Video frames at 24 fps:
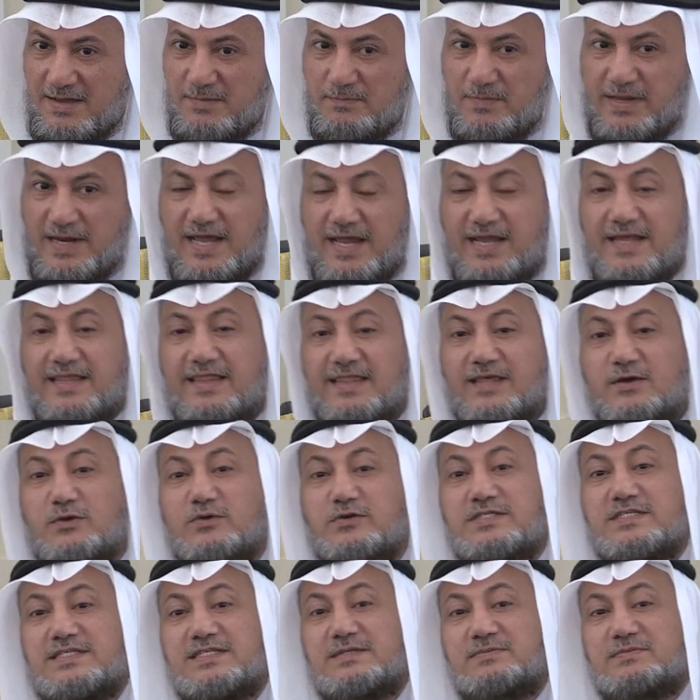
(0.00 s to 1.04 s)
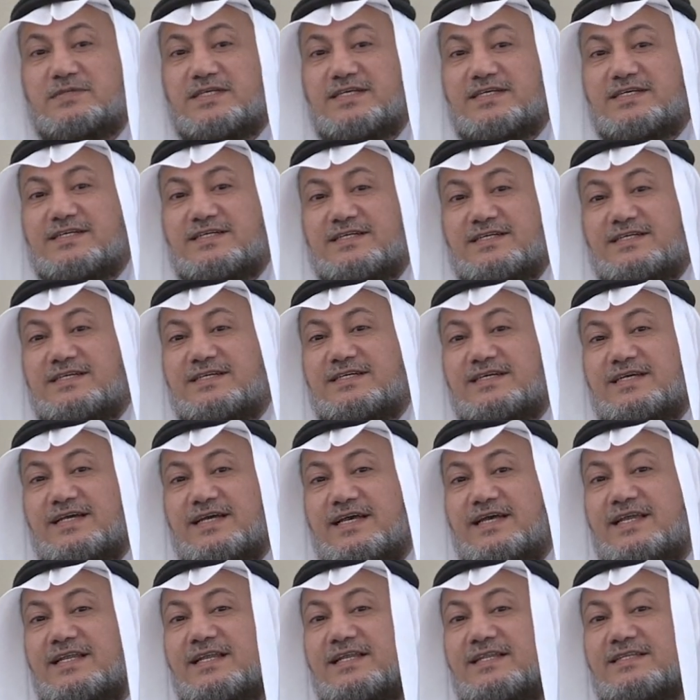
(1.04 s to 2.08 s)
But the concept here,
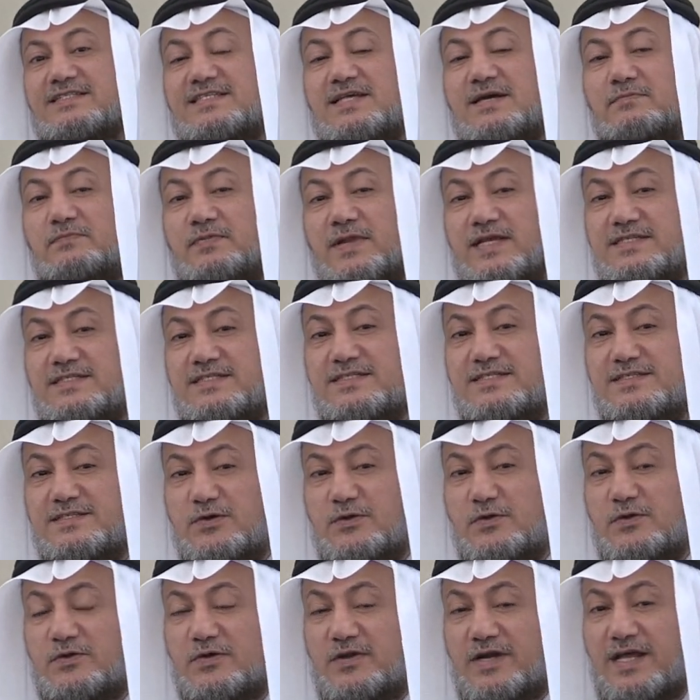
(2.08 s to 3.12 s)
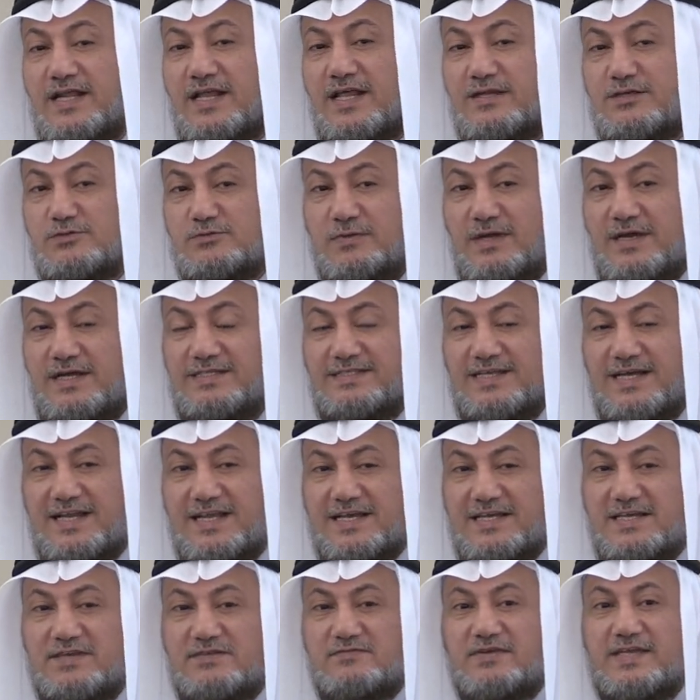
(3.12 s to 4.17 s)
in some places in the Holy Quran, Allah subhanahu wa
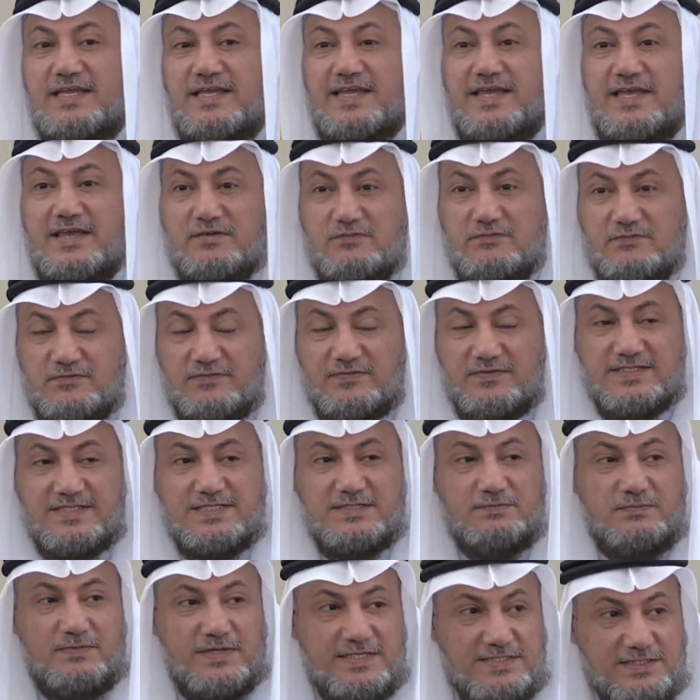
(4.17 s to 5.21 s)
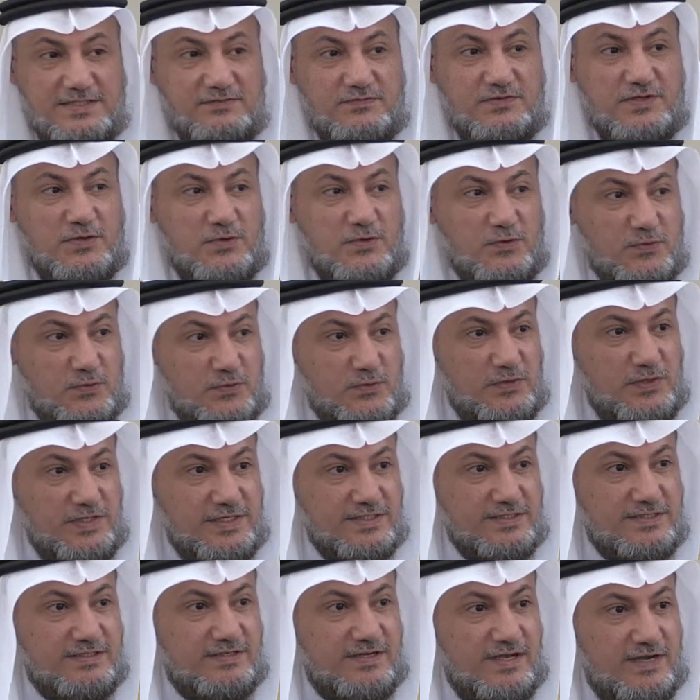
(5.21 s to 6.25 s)
ta'ala even give specific
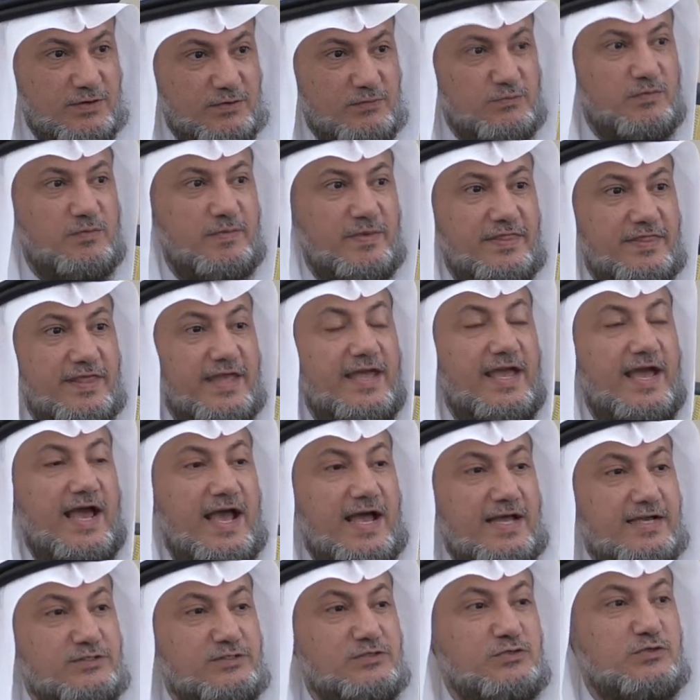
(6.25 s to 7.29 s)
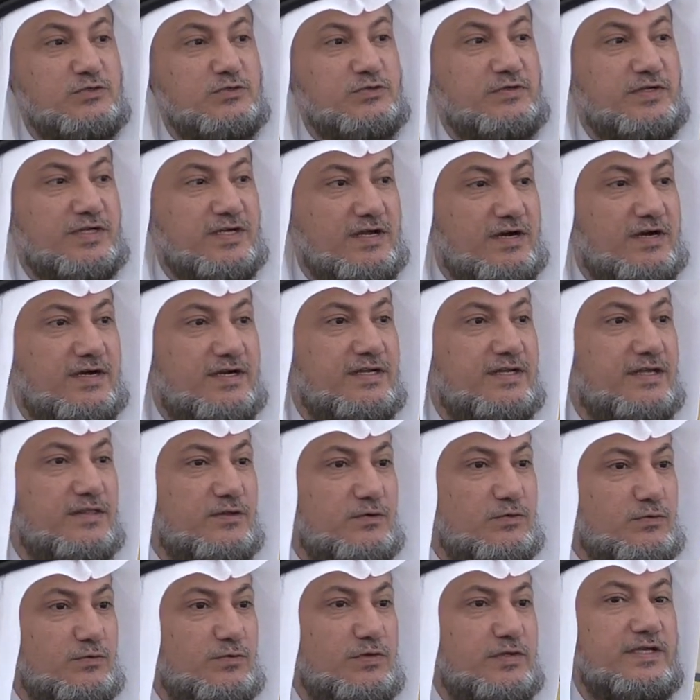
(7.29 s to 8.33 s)
rulings regarding women. They ask you regarding
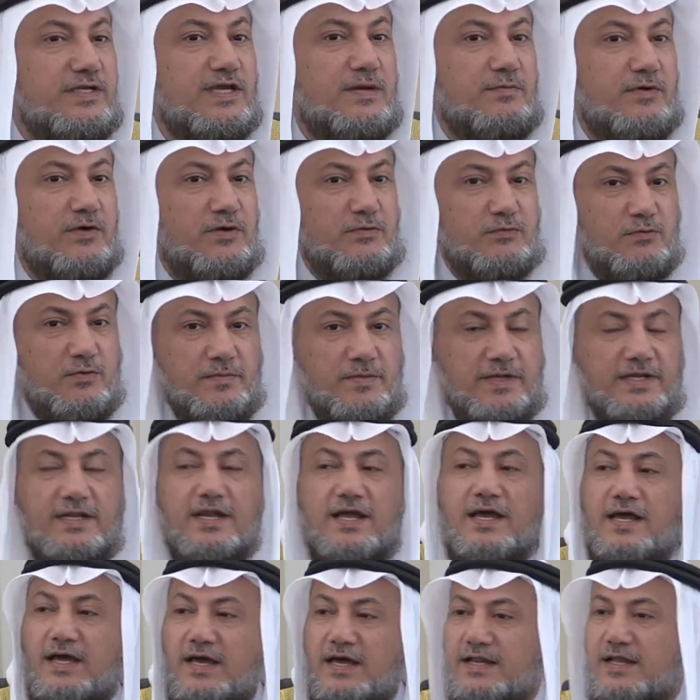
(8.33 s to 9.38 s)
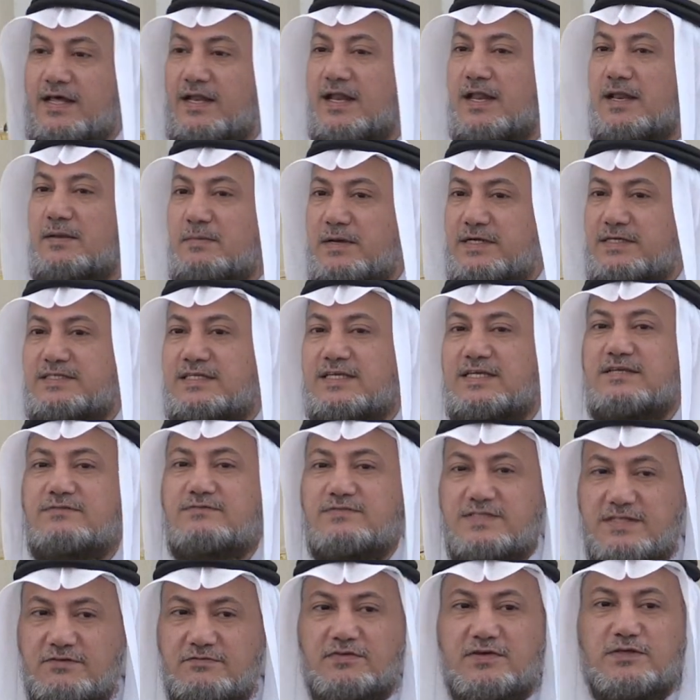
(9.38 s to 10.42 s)
the ruling about women, and Allah Almighty
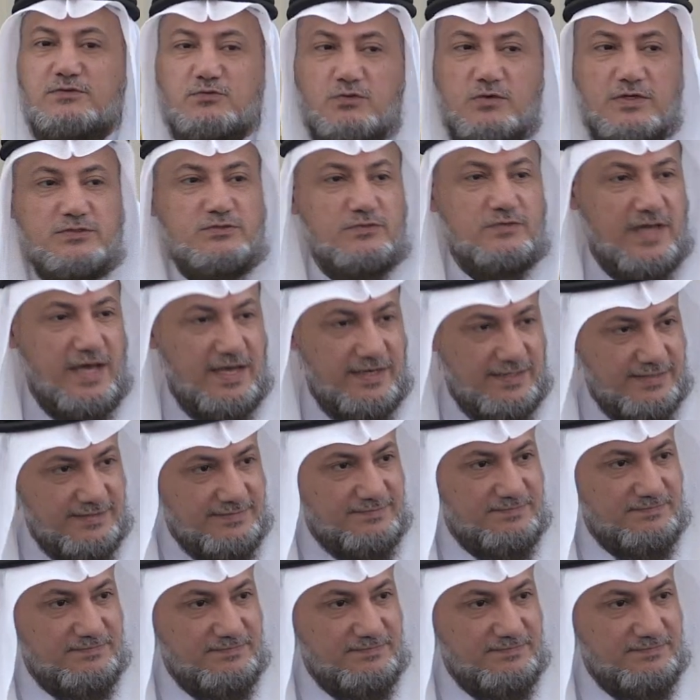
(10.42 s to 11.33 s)
gives the fatwa to that.